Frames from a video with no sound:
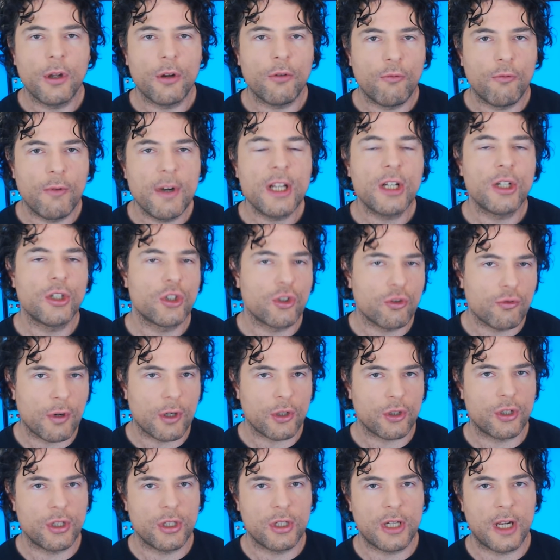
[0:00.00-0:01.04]

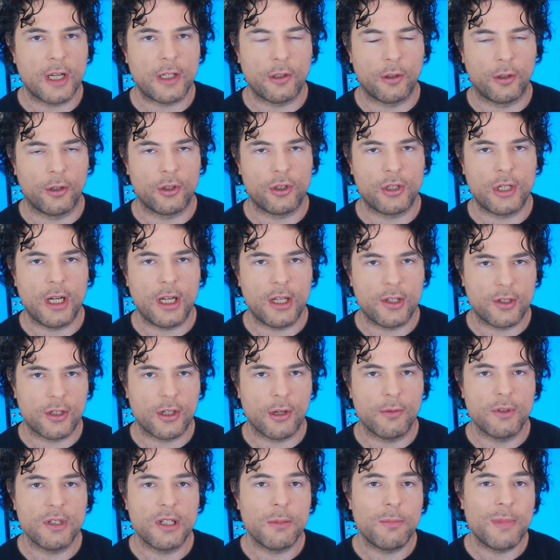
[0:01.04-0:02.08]
reconstruction technology is
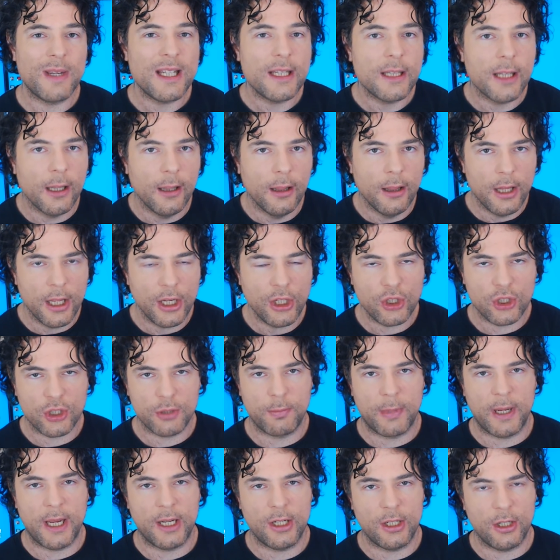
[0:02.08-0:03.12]
going to be the
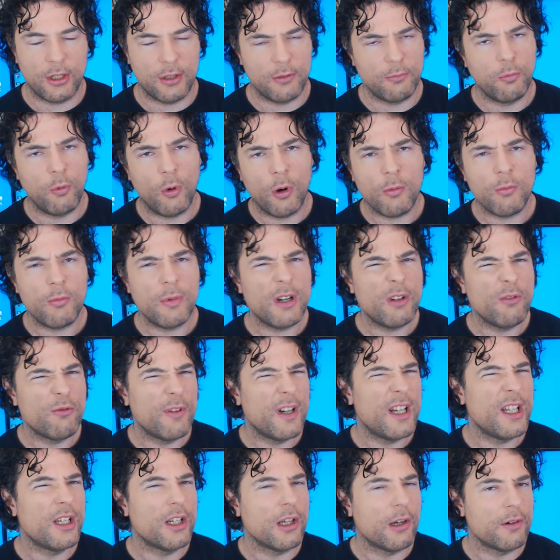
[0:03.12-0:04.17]
linchpin and what we're
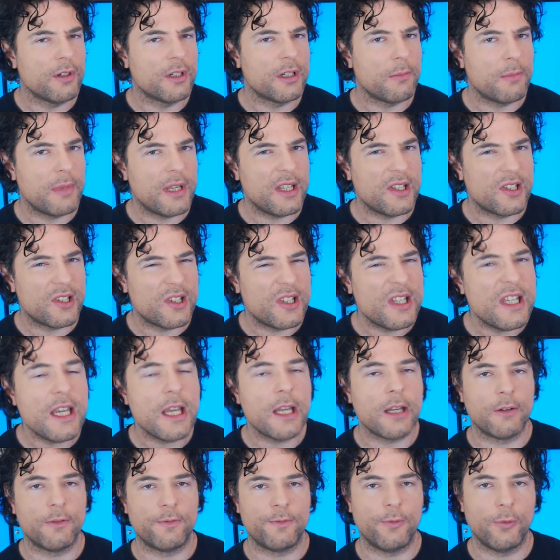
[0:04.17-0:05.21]
really going to be
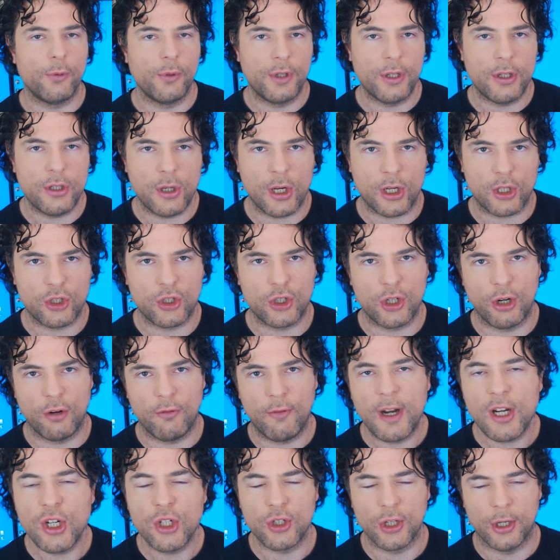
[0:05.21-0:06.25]
seeing for the next
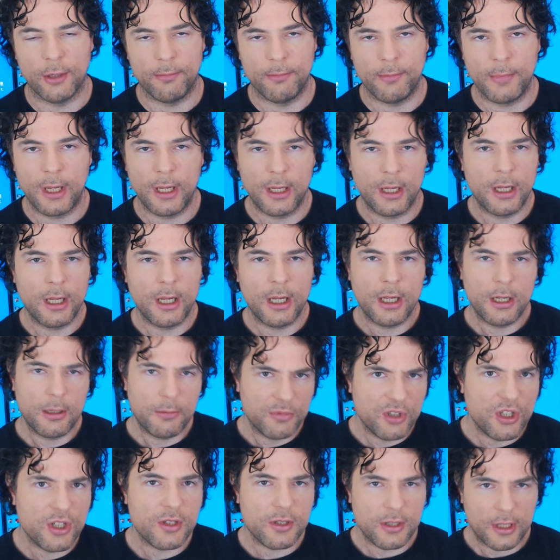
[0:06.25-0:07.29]
generation.
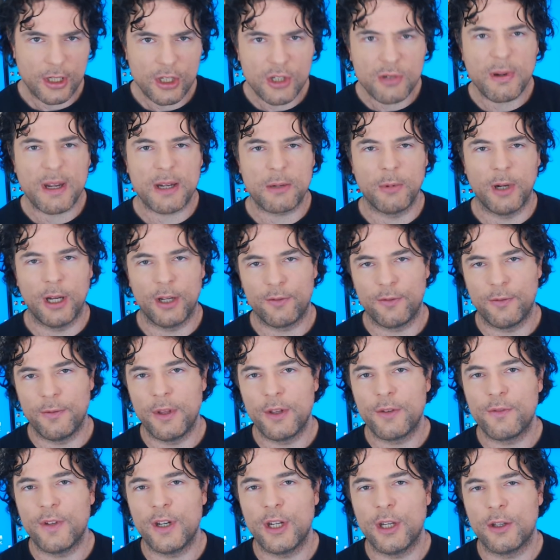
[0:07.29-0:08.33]
Just a quick word from
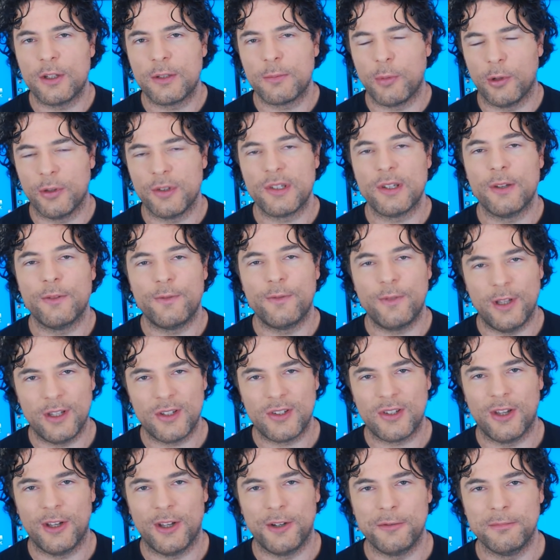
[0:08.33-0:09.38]
this video sponsor,
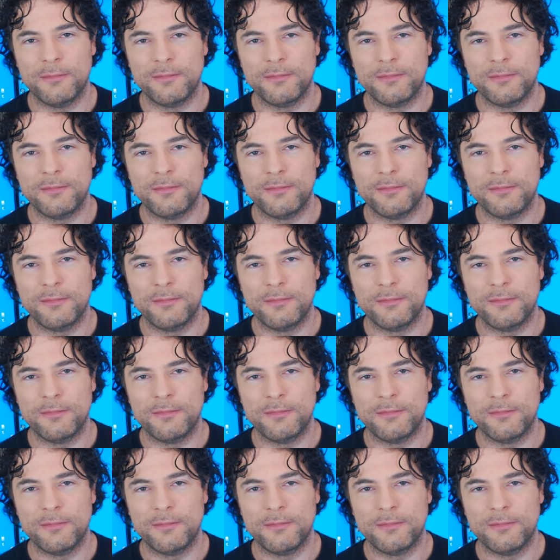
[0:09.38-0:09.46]
Firstlo.